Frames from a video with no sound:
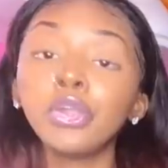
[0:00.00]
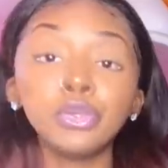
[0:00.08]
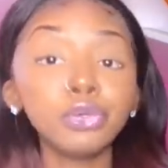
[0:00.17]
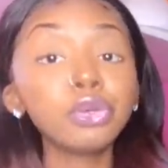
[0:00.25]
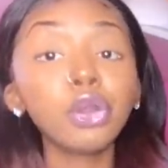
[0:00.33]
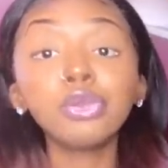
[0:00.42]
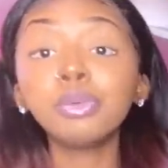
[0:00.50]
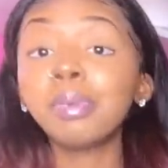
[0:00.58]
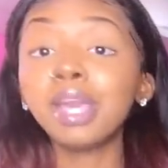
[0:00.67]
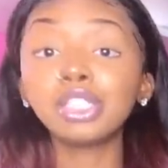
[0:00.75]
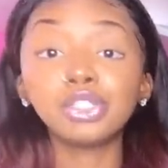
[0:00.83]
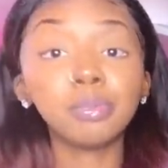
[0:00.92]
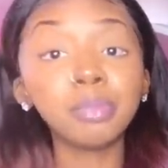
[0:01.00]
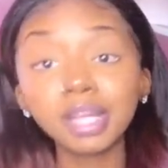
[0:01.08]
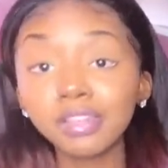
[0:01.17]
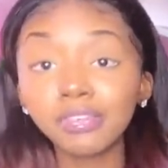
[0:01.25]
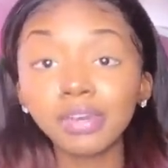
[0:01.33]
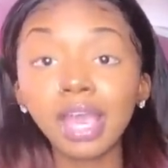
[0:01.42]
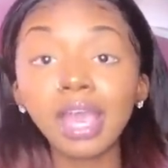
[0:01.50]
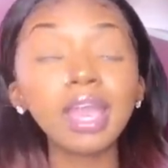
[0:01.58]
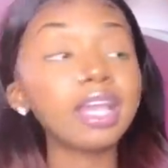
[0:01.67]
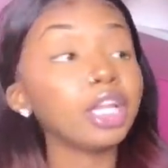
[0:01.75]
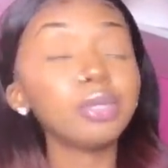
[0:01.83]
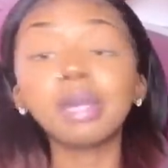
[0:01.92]
you know you paid your money for
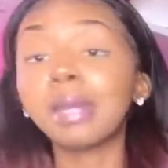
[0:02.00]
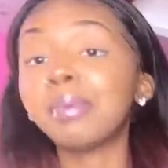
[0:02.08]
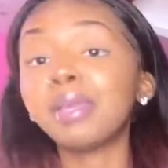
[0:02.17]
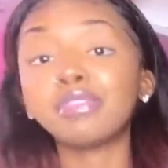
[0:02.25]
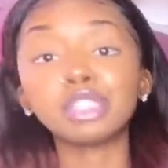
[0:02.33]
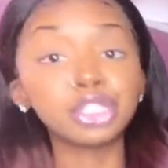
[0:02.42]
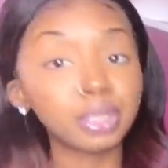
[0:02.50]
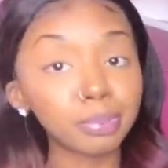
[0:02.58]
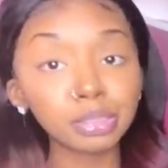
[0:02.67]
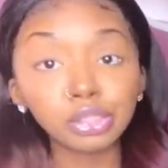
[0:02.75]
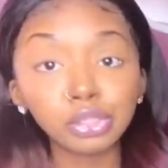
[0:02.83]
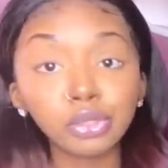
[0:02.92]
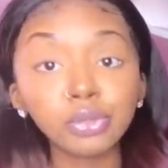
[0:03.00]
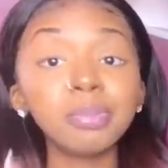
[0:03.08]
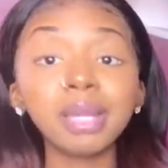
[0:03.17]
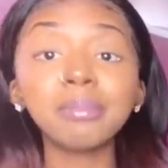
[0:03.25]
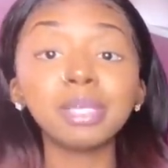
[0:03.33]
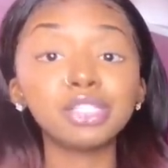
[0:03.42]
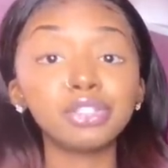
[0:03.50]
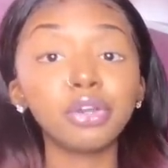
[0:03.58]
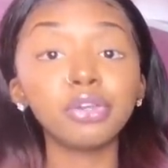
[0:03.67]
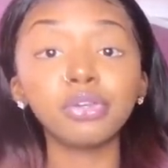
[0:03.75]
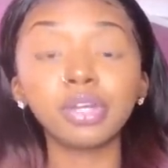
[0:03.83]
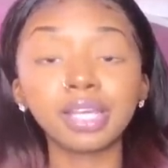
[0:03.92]
that, and then you gotta pay for shipping too. You better make
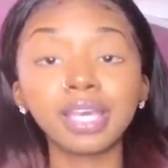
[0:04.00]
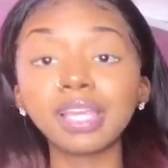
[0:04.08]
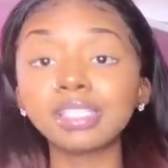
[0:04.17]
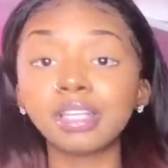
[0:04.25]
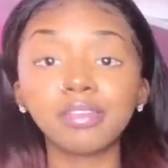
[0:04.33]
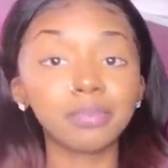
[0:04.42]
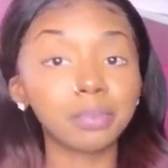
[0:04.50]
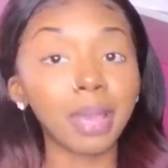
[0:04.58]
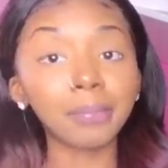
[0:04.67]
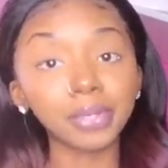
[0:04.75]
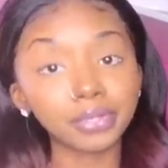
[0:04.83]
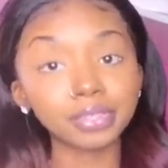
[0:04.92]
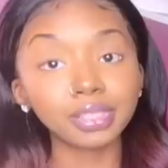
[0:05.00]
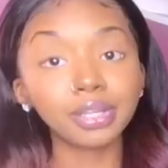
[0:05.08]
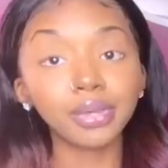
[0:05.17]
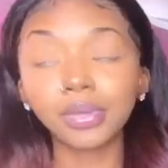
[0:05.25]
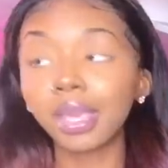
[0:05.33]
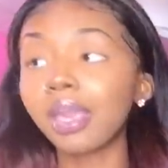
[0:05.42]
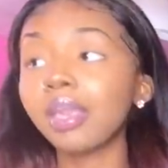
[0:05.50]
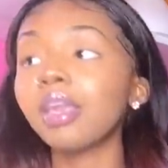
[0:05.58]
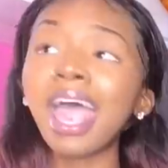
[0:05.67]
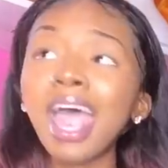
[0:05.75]
sure you're gonna gain something from that person, okay?